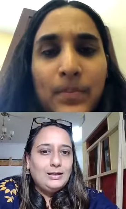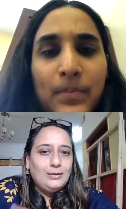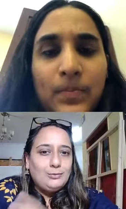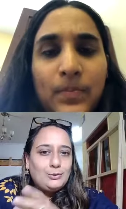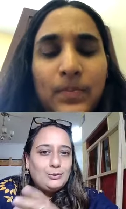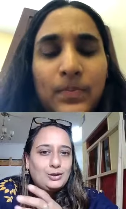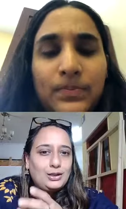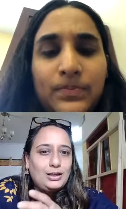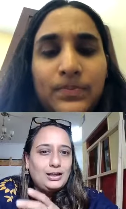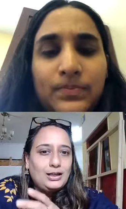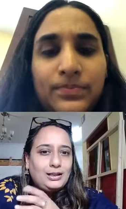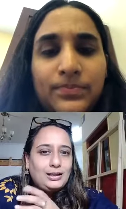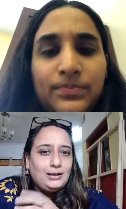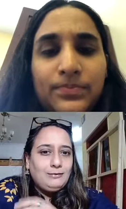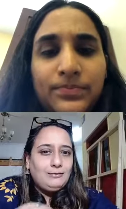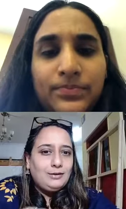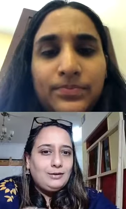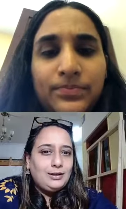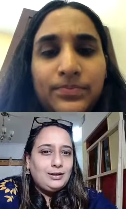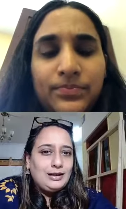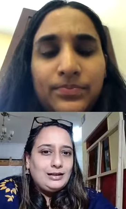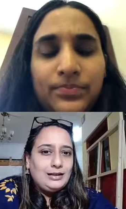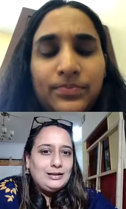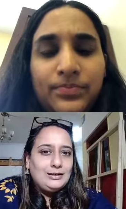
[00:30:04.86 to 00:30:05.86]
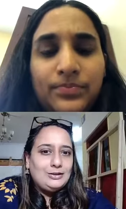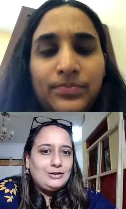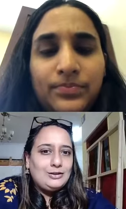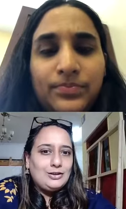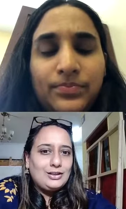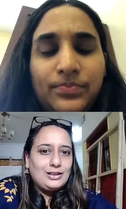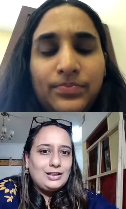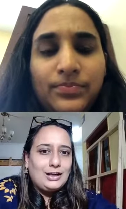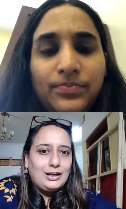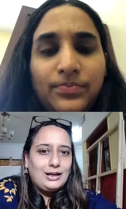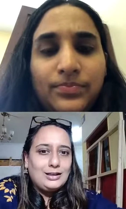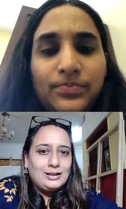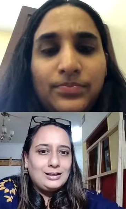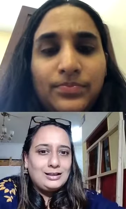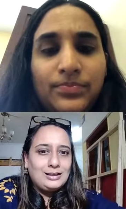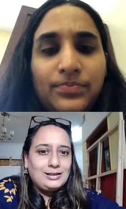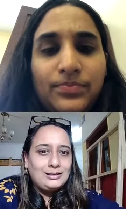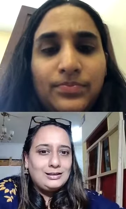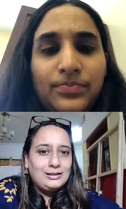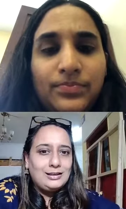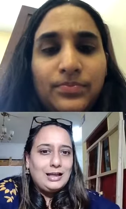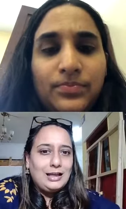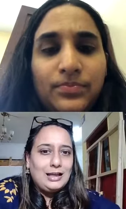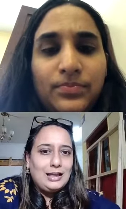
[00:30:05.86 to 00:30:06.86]
Speaker 1: Michelle, I think Vidya just
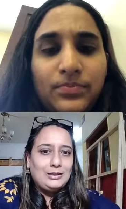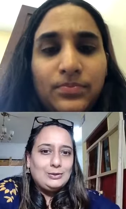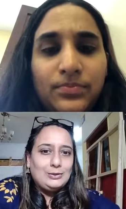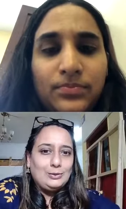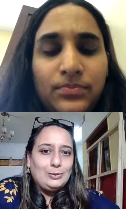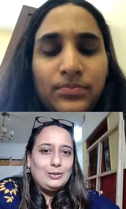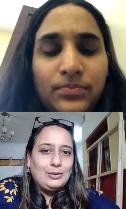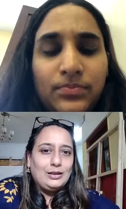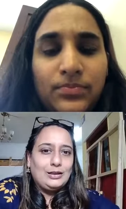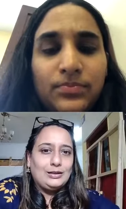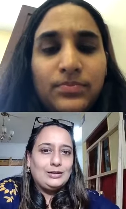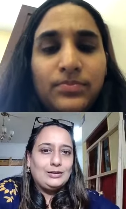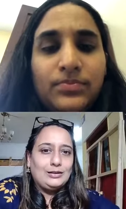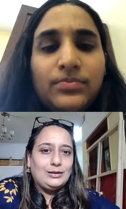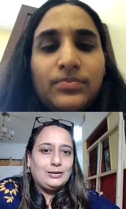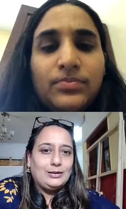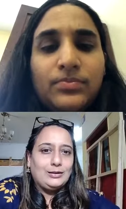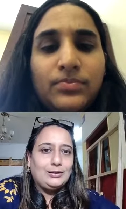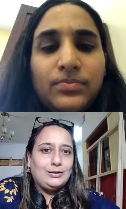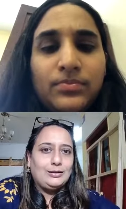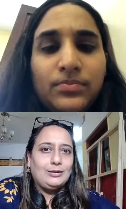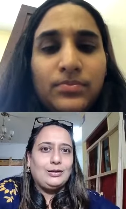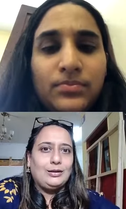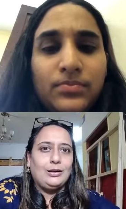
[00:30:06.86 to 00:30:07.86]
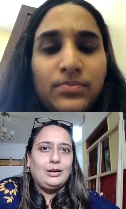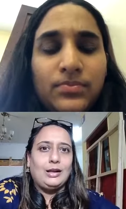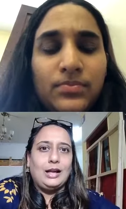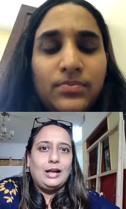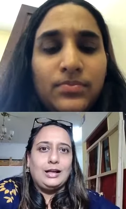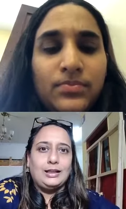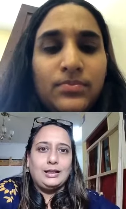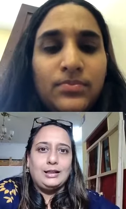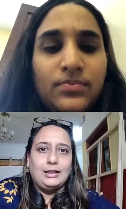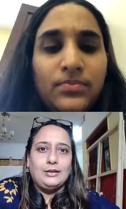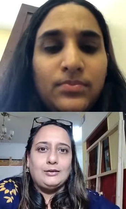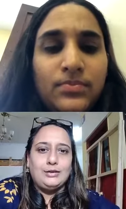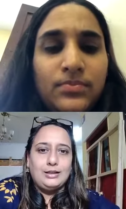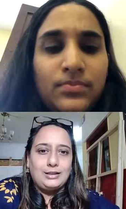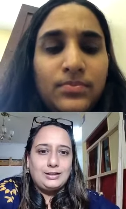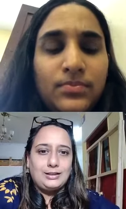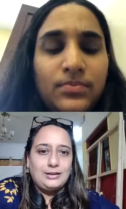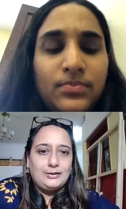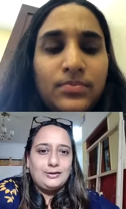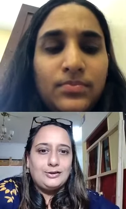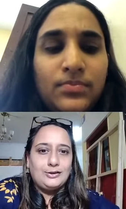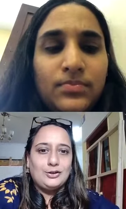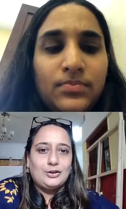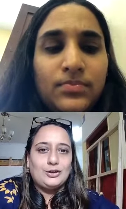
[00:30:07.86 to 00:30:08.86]
answered that with, uh, I think,
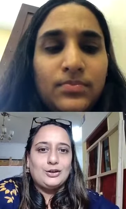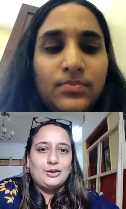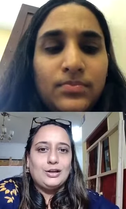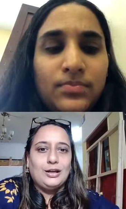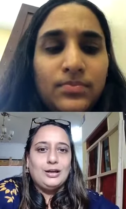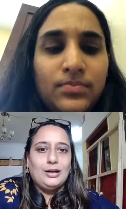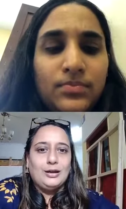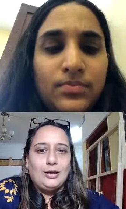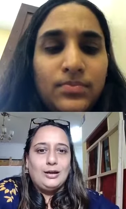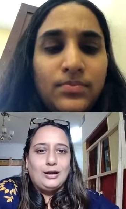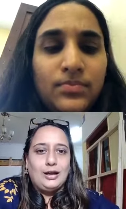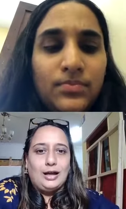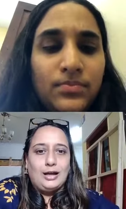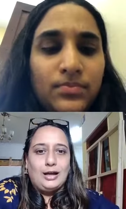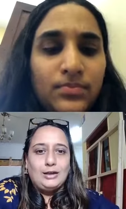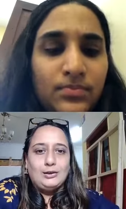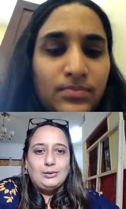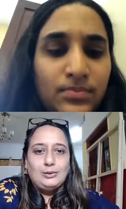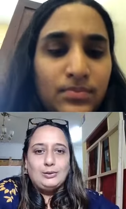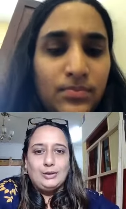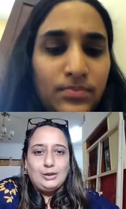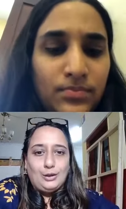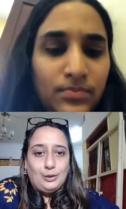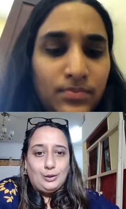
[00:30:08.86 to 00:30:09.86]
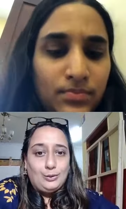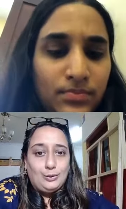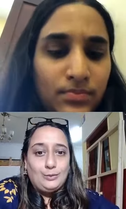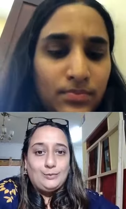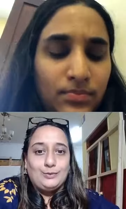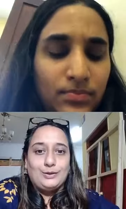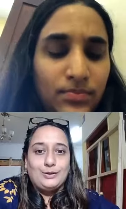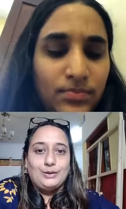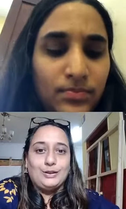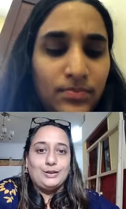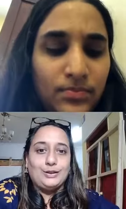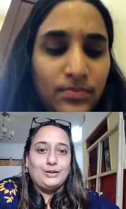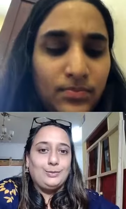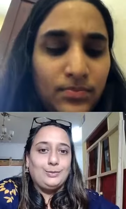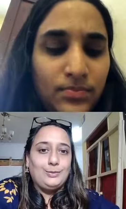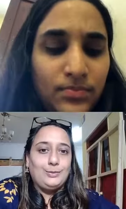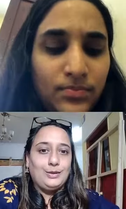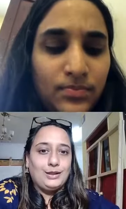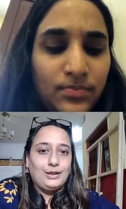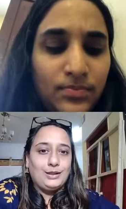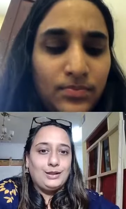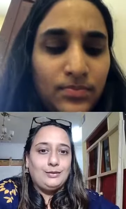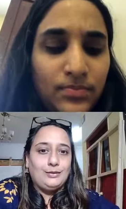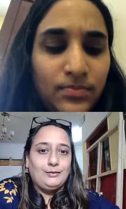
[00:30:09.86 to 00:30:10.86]
research and doing your homework
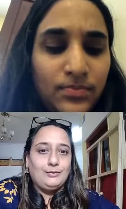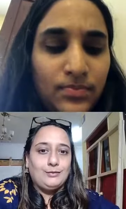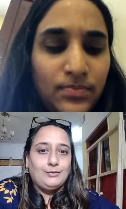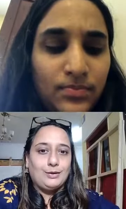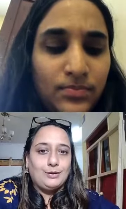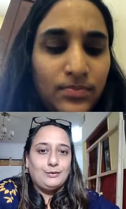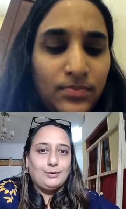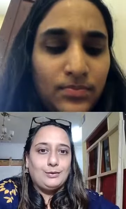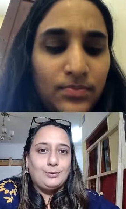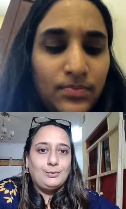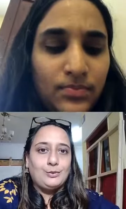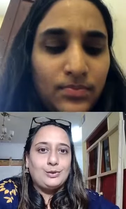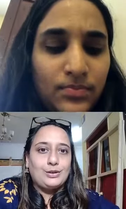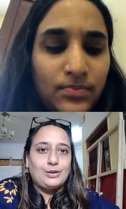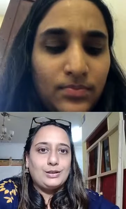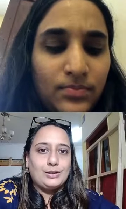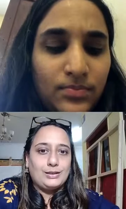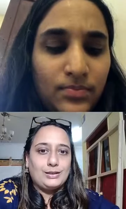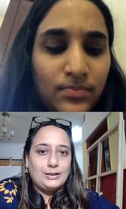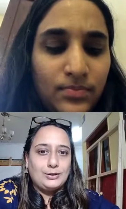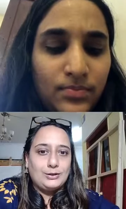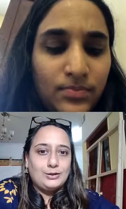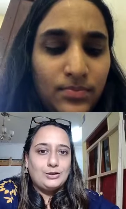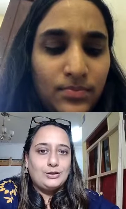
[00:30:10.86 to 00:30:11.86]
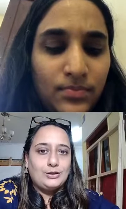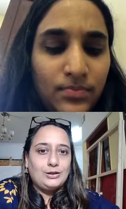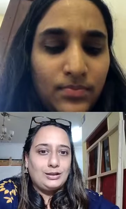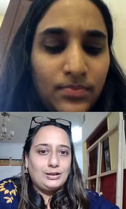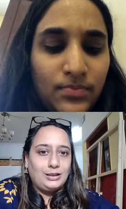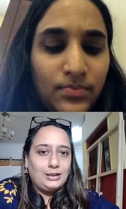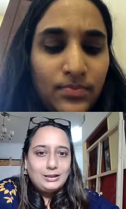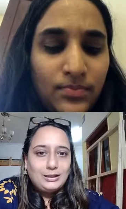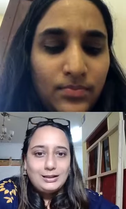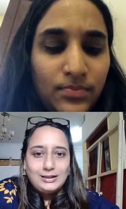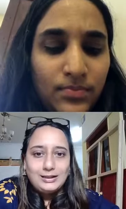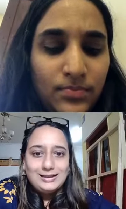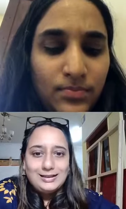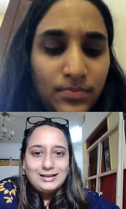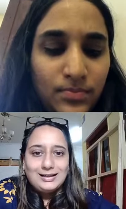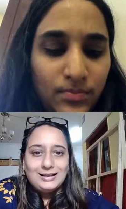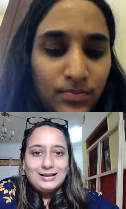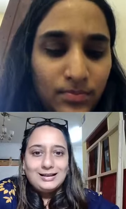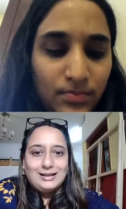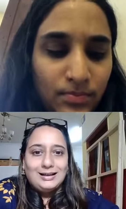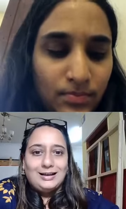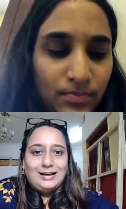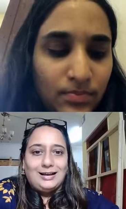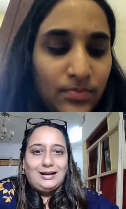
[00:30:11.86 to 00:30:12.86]
being one of the most essential things.
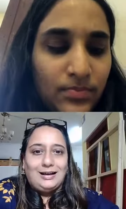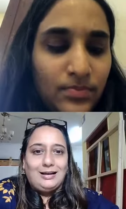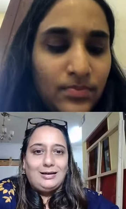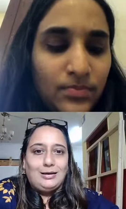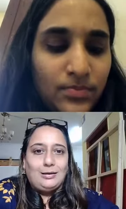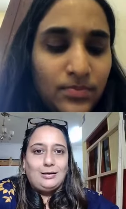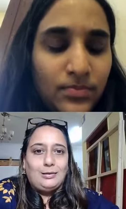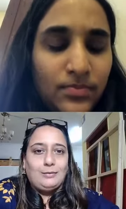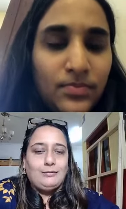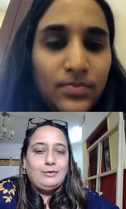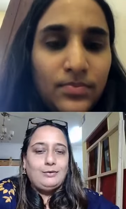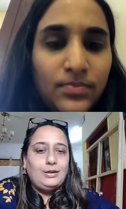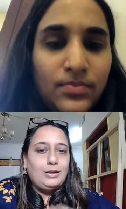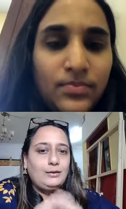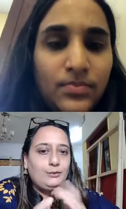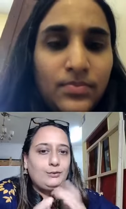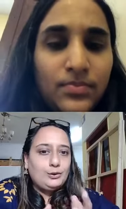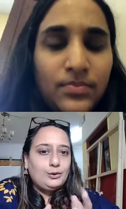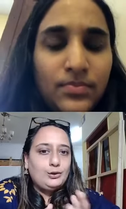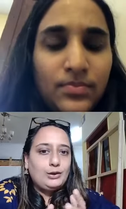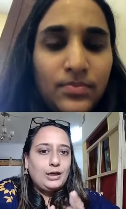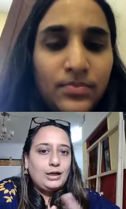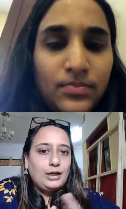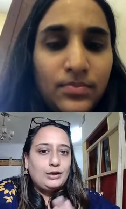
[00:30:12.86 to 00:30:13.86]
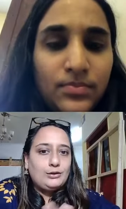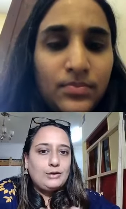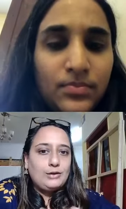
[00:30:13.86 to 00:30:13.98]
Uh, Vidya, would you like to